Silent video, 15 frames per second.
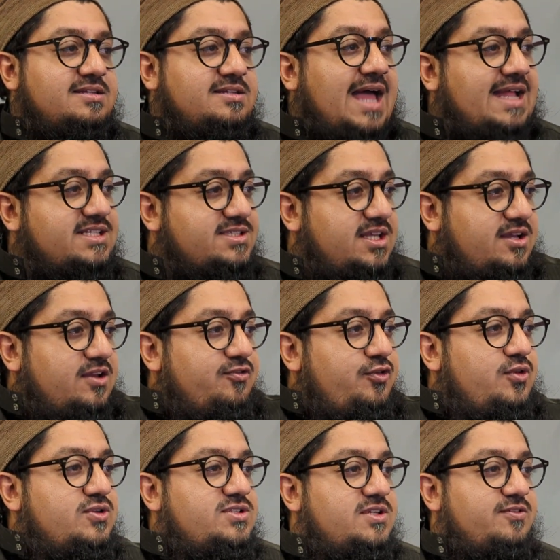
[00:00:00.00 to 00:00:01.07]
That's the
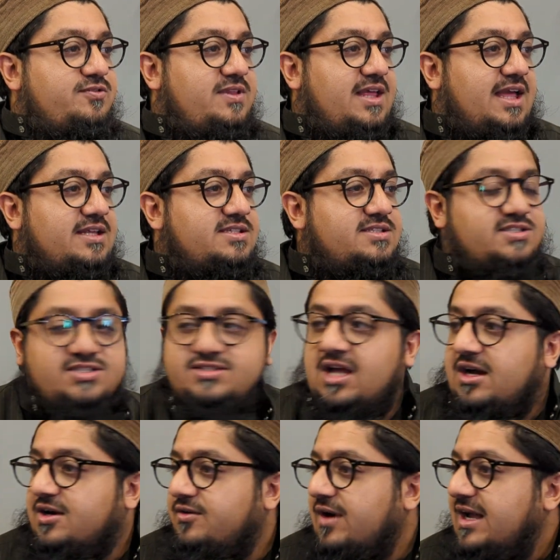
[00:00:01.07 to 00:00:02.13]
confusion of the age,
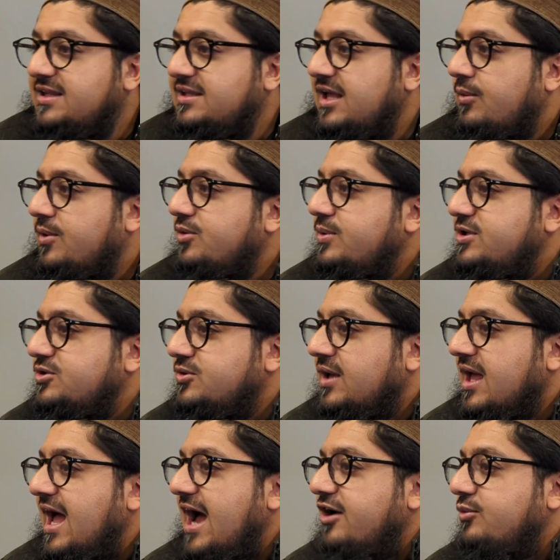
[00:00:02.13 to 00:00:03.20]
stuck right there. What do we do?
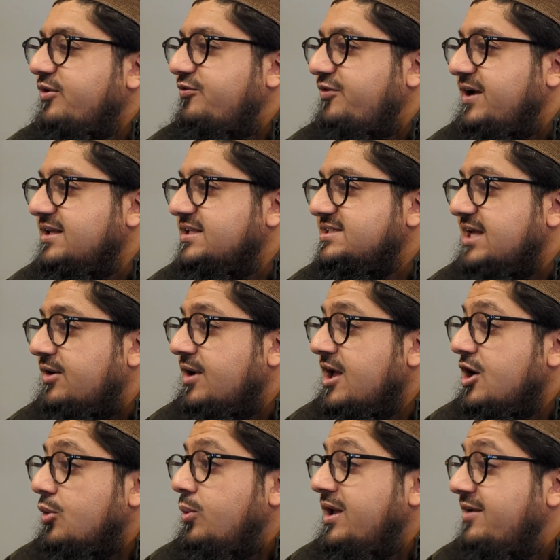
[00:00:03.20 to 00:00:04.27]
How do we figure this
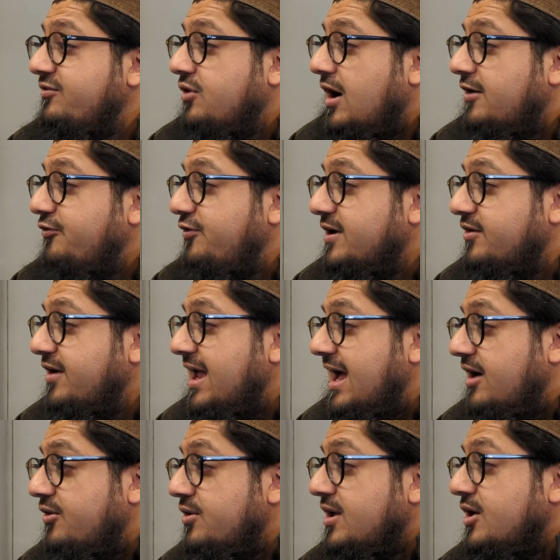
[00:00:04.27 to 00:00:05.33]
out? We've got to figure it
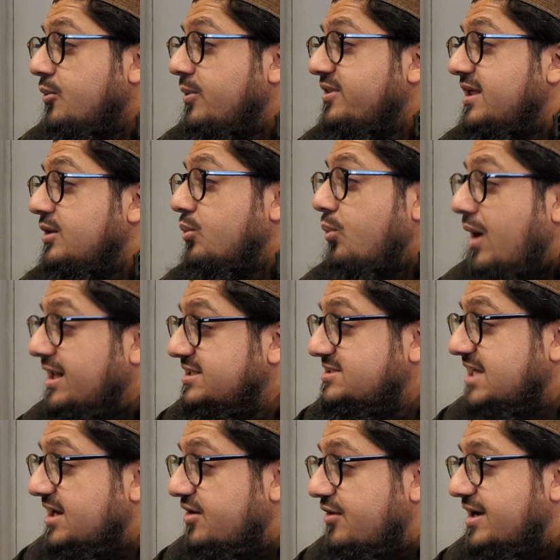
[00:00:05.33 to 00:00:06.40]
out within one
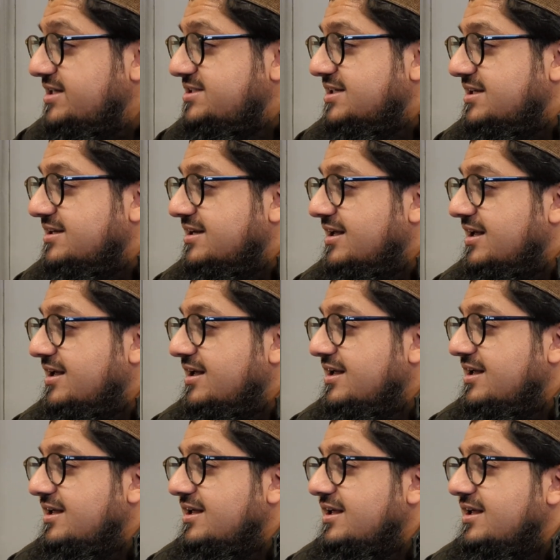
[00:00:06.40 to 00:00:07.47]
generation.
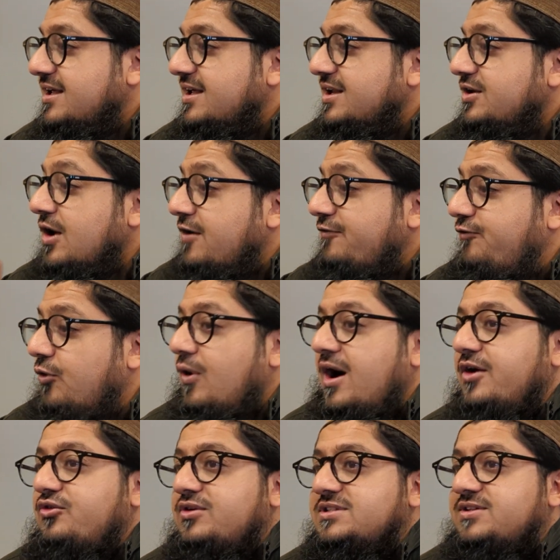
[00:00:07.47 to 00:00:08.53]
Not
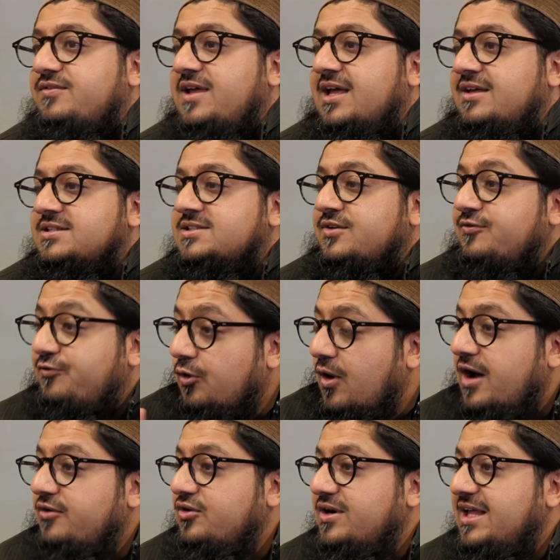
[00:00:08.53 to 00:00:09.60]
400 of years,
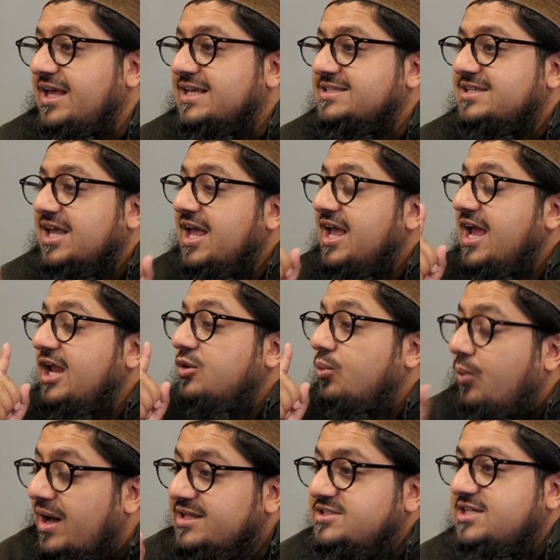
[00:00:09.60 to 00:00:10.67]
400 years, in
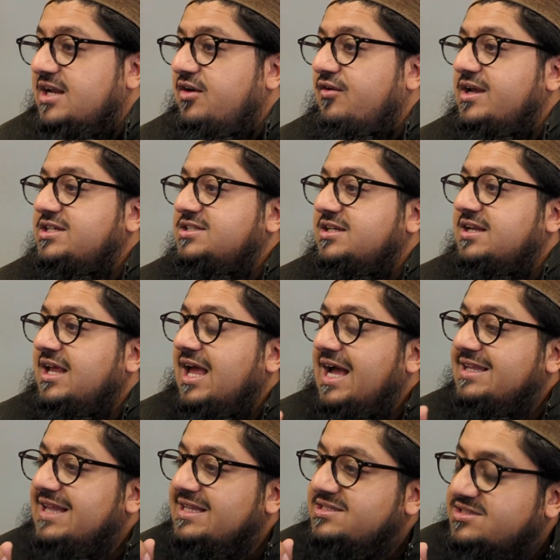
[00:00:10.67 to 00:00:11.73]
one generation,
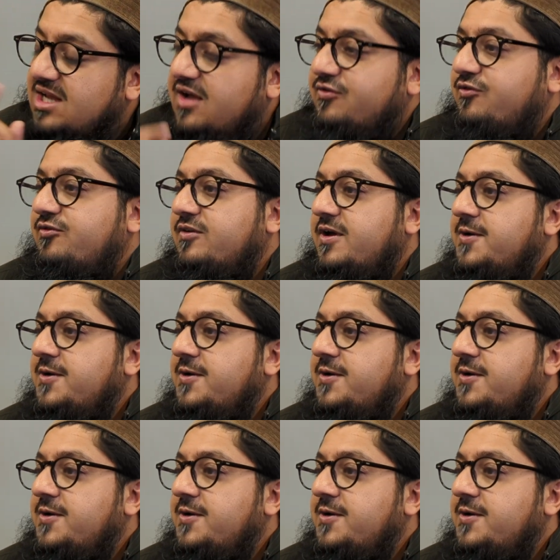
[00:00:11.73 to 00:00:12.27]
and that's tough.